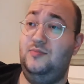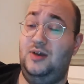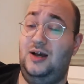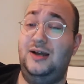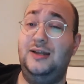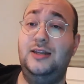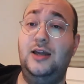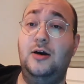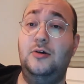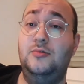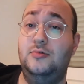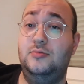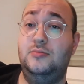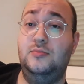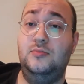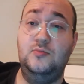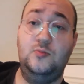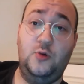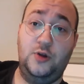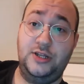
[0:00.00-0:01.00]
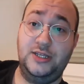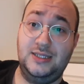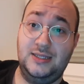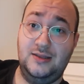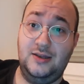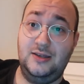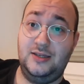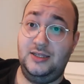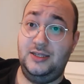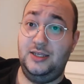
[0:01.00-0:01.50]
I know what it's
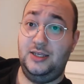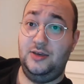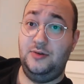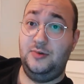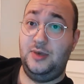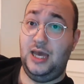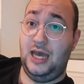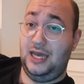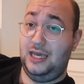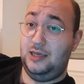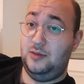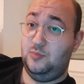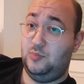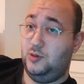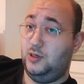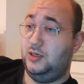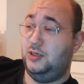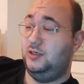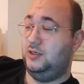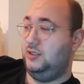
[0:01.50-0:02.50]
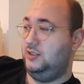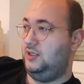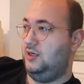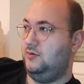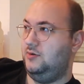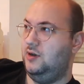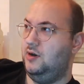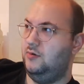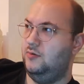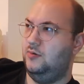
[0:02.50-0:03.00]
like in the UK, but I
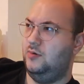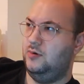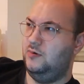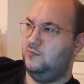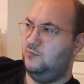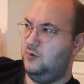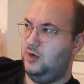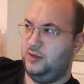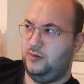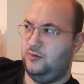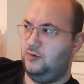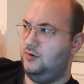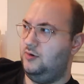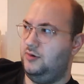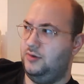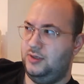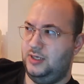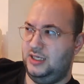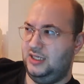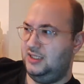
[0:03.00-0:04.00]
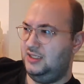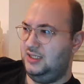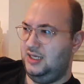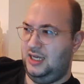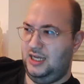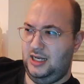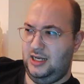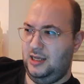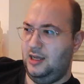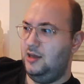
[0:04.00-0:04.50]
don't know whether or not it's
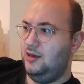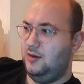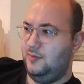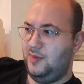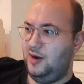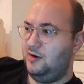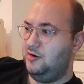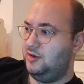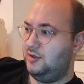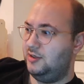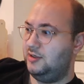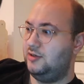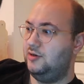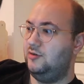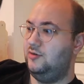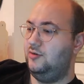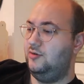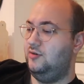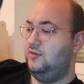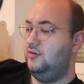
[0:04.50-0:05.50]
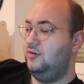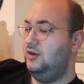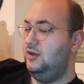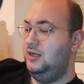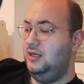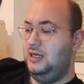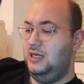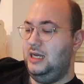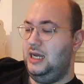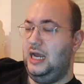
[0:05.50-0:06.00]
in America or
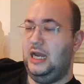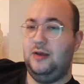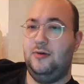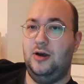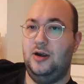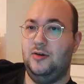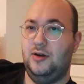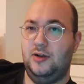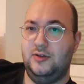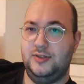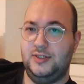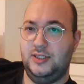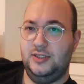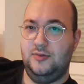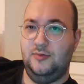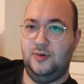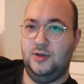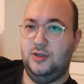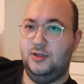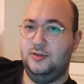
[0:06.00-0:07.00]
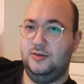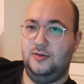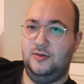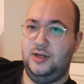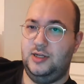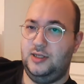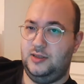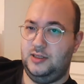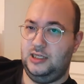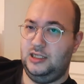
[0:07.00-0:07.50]
anywhere else in the world or
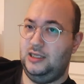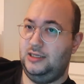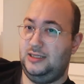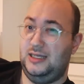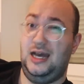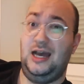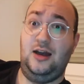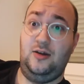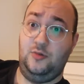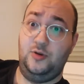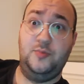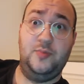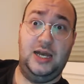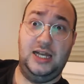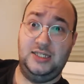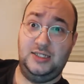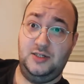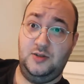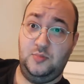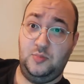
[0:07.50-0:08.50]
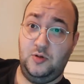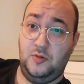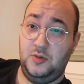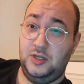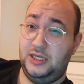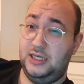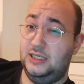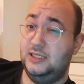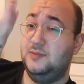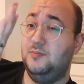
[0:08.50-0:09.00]
anything like that. I would imagine it
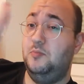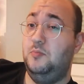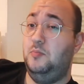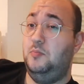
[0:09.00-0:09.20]
probably is.